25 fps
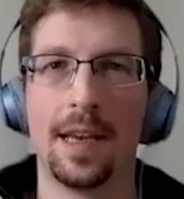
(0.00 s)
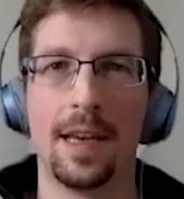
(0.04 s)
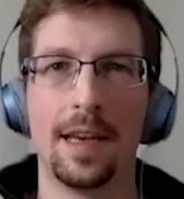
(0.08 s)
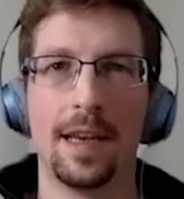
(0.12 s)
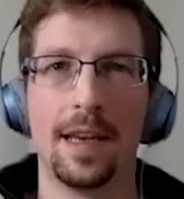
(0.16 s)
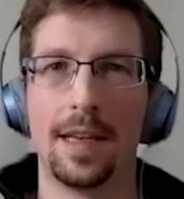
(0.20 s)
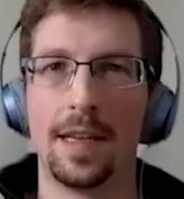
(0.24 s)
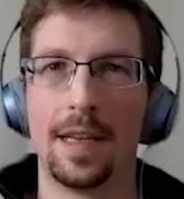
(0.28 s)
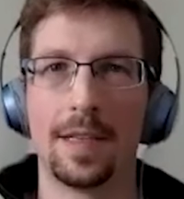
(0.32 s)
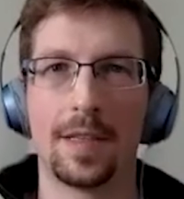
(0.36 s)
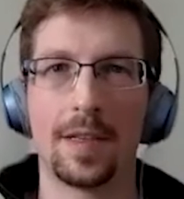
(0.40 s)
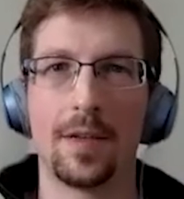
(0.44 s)

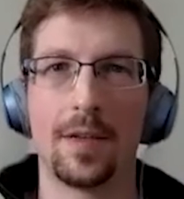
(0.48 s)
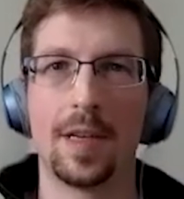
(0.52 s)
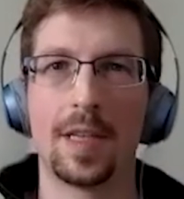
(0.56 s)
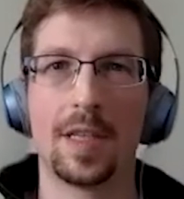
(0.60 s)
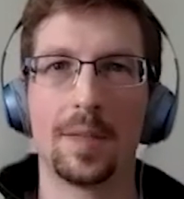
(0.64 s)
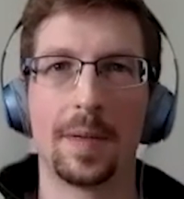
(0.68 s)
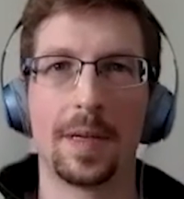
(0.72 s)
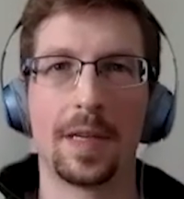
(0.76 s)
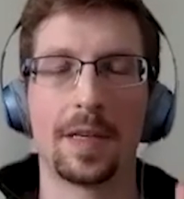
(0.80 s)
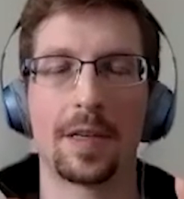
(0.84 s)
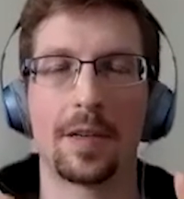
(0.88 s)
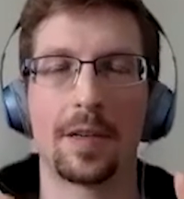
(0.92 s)
it's
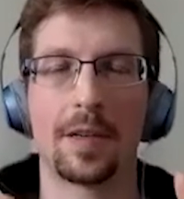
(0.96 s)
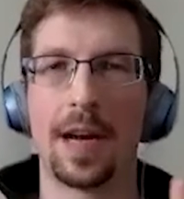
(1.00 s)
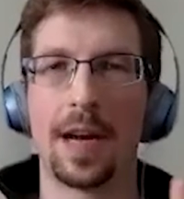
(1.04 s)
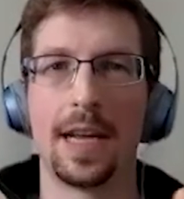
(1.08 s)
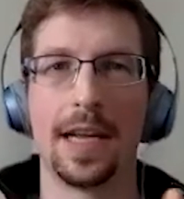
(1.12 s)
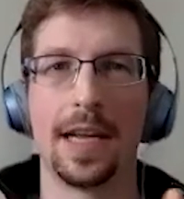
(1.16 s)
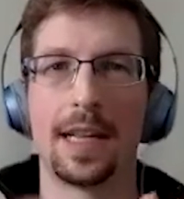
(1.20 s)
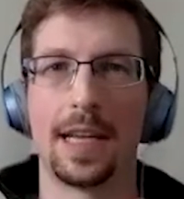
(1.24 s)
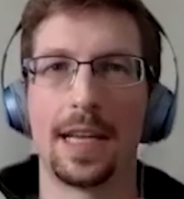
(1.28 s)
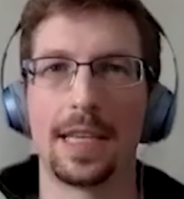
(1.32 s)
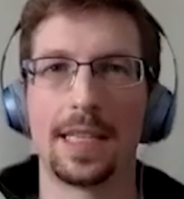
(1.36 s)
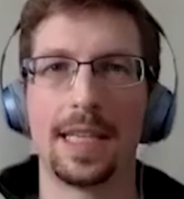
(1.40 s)
always been a
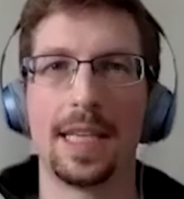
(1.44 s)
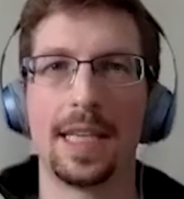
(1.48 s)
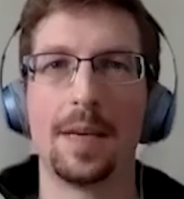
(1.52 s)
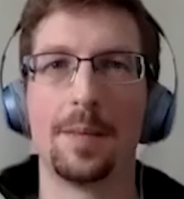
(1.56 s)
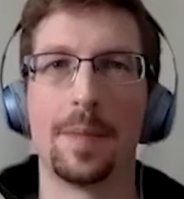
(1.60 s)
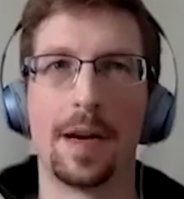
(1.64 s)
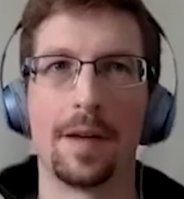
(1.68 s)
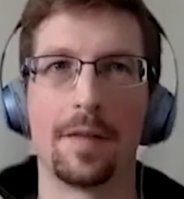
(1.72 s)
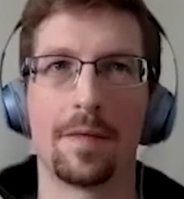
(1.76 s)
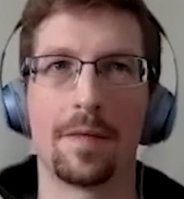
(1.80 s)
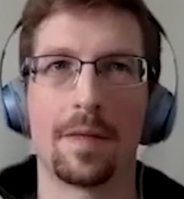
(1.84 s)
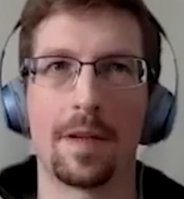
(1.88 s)
great like
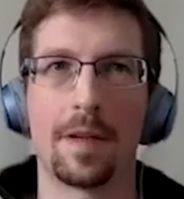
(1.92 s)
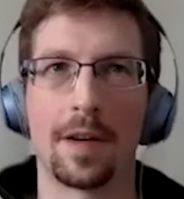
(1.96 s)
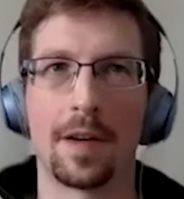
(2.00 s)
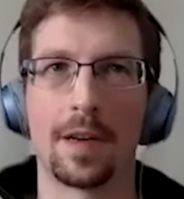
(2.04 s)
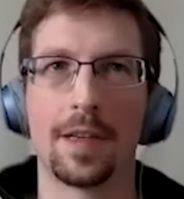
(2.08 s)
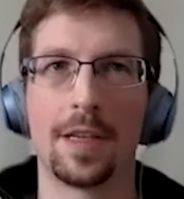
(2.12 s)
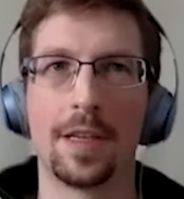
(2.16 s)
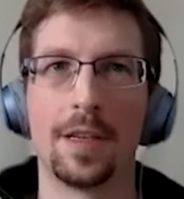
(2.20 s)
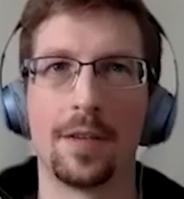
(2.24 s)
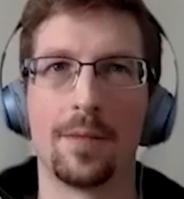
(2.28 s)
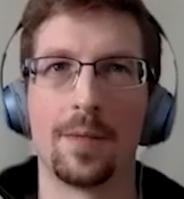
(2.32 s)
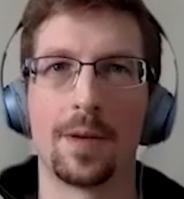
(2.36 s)
team
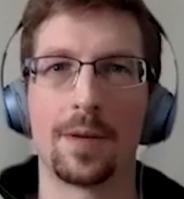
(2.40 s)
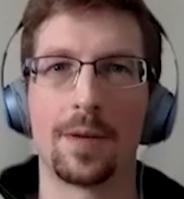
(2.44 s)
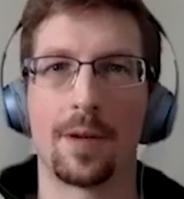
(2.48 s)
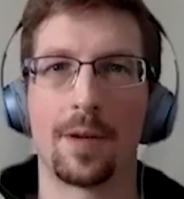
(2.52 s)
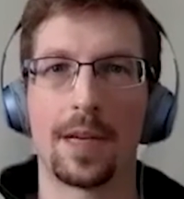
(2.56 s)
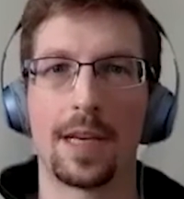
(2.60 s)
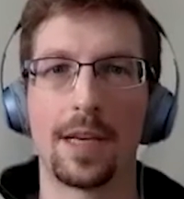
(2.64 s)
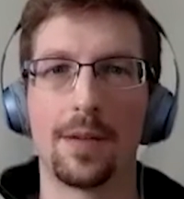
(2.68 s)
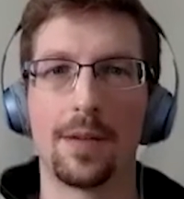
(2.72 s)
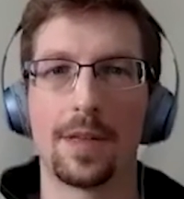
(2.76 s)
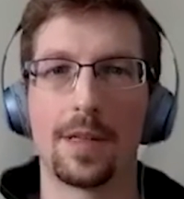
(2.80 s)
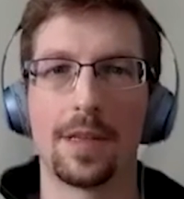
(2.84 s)
effort, when
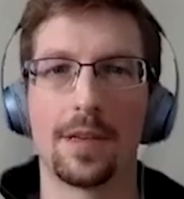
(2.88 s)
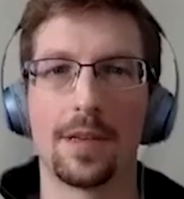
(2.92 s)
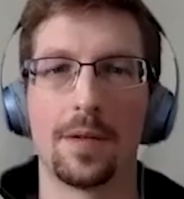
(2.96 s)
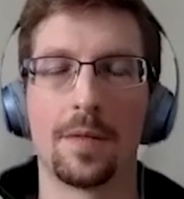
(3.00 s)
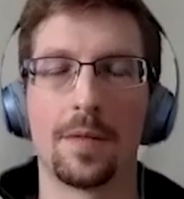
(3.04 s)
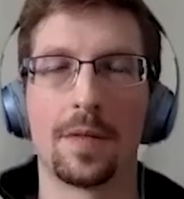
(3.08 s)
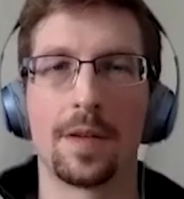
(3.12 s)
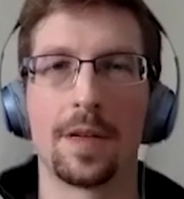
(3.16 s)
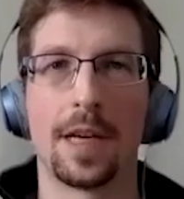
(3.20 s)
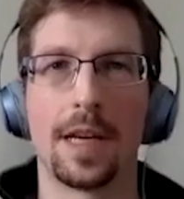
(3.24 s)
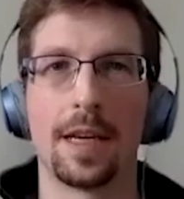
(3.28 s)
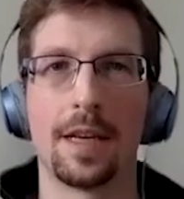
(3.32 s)
working with the
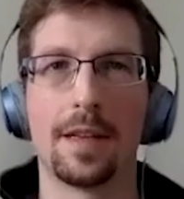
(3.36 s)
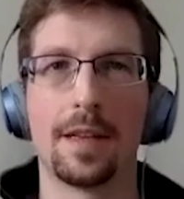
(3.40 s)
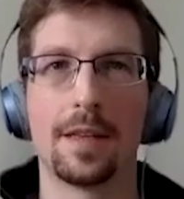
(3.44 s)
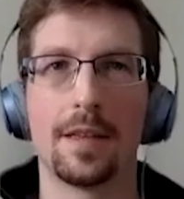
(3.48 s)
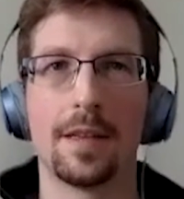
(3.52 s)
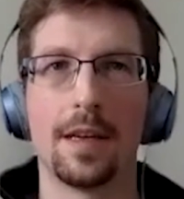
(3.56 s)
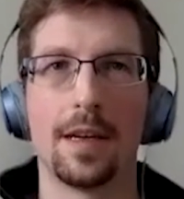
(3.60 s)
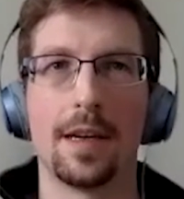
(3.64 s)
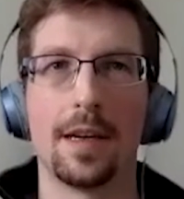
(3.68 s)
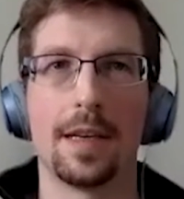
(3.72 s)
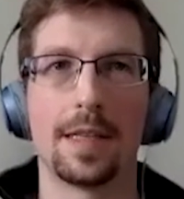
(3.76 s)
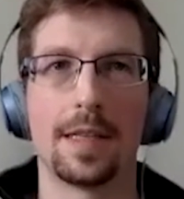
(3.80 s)
overnight
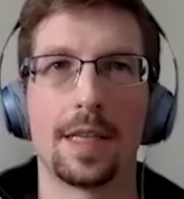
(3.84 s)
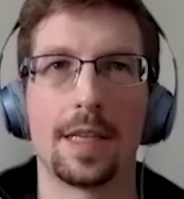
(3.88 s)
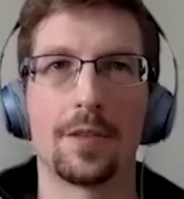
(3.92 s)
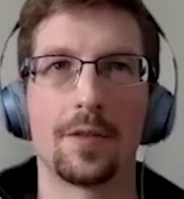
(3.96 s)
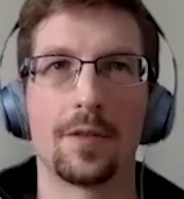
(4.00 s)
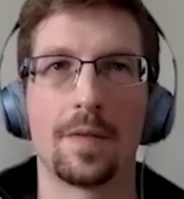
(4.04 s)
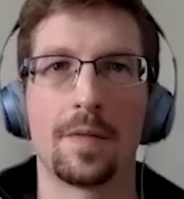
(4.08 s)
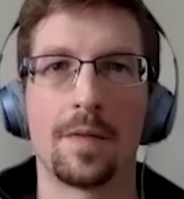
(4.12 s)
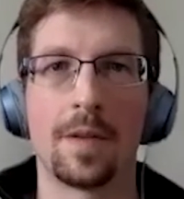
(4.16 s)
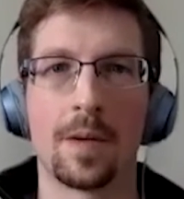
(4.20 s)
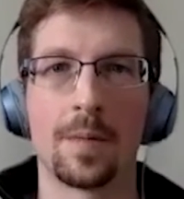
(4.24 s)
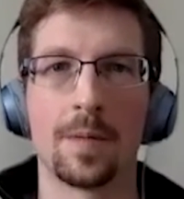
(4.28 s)

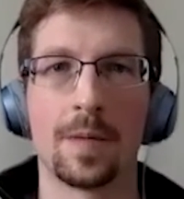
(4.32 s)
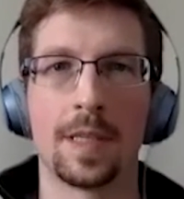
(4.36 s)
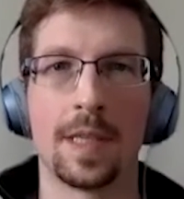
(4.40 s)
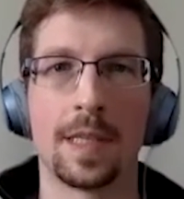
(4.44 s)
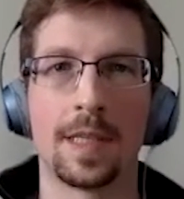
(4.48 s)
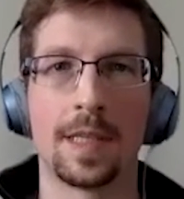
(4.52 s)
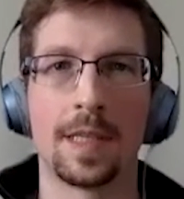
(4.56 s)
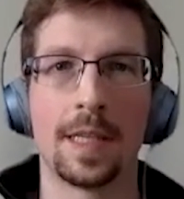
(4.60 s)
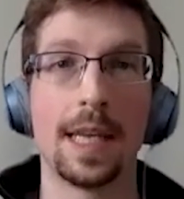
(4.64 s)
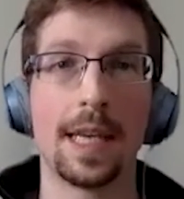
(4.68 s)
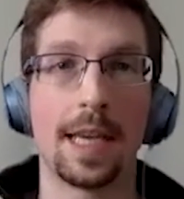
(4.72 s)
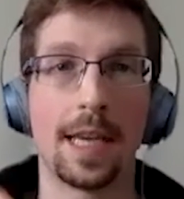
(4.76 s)
central
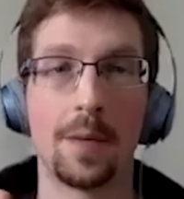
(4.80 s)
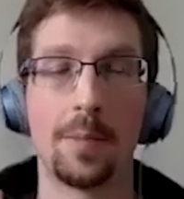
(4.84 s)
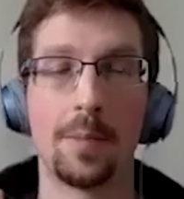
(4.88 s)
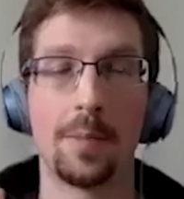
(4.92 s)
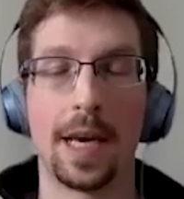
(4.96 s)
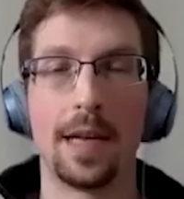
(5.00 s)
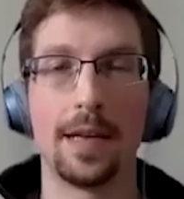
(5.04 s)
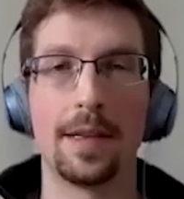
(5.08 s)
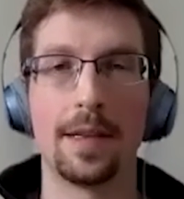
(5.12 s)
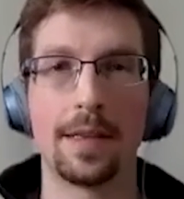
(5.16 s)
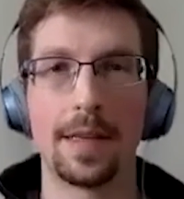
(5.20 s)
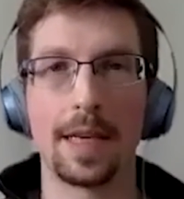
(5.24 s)
pharmacist, and they can
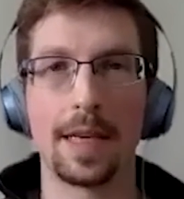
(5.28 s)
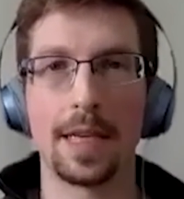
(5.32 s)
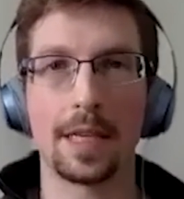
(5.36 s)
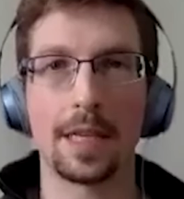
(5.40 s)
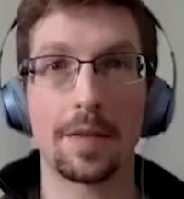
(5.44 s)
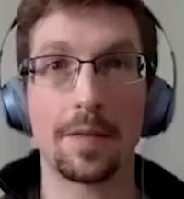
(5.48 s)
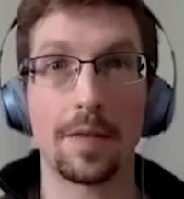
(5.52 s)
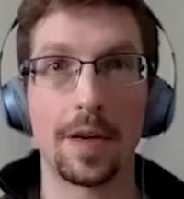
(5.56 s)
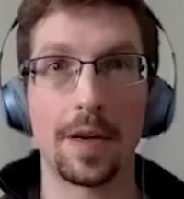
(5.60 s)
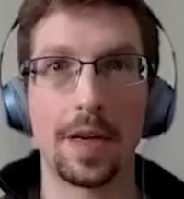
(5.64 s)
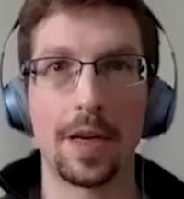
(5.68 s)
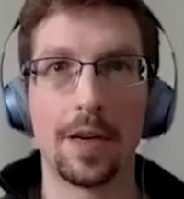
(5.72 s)
pen
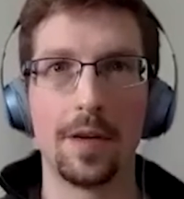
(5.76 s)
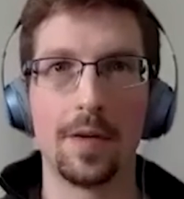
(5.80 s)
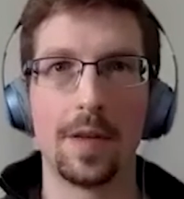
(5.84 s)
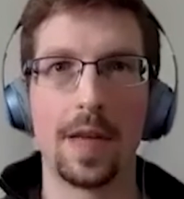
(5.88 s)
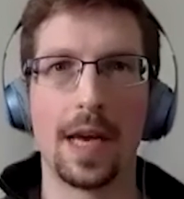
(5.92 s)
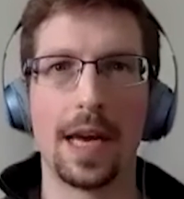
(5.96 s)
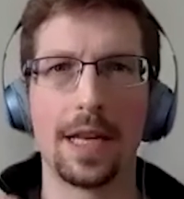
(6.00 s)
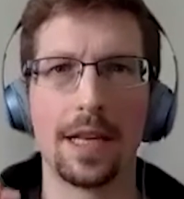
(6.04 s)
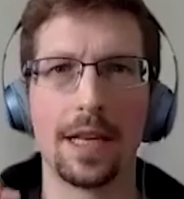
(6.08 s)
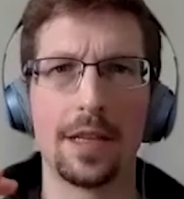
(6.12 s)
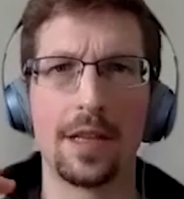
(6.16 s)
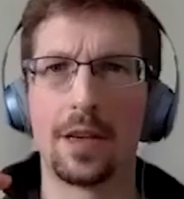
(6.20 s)
things for you
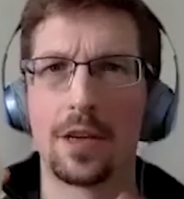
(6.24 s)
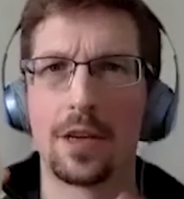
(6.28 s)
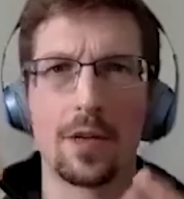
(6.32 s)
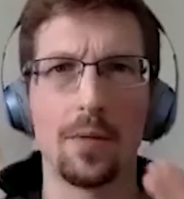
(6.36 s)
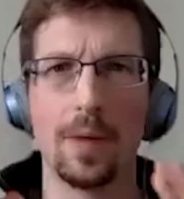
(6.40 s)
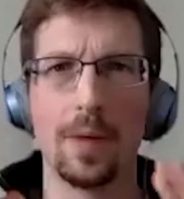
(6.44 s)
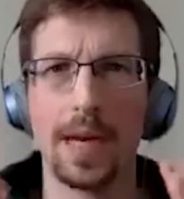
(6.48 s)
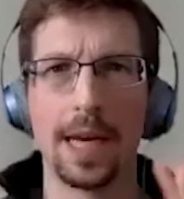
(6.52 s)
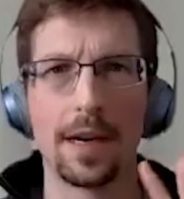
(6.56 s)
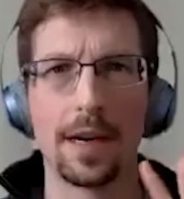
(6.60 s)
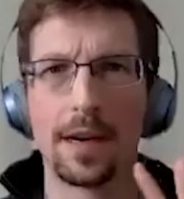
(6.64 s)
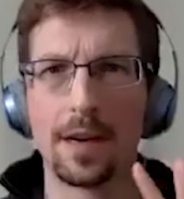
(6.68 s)
that look
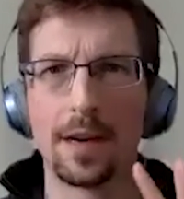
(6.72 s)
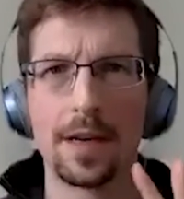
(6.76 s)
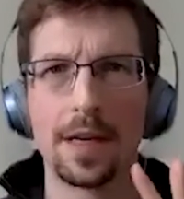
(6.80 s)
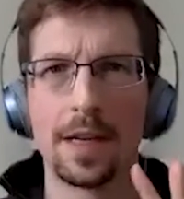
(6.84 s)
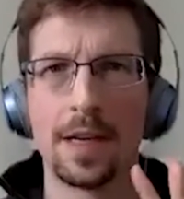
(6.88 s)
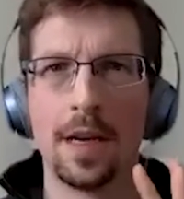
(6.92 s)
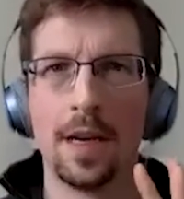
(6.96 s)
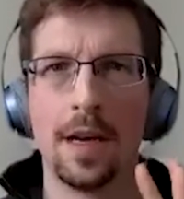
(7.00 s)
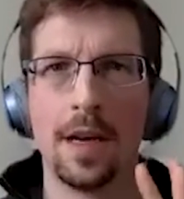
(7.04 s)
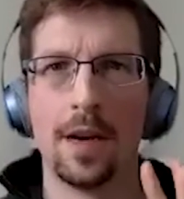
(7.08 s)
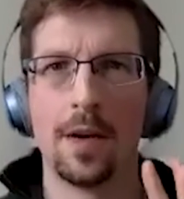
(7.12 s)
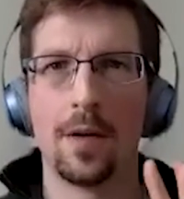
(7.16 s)
weird,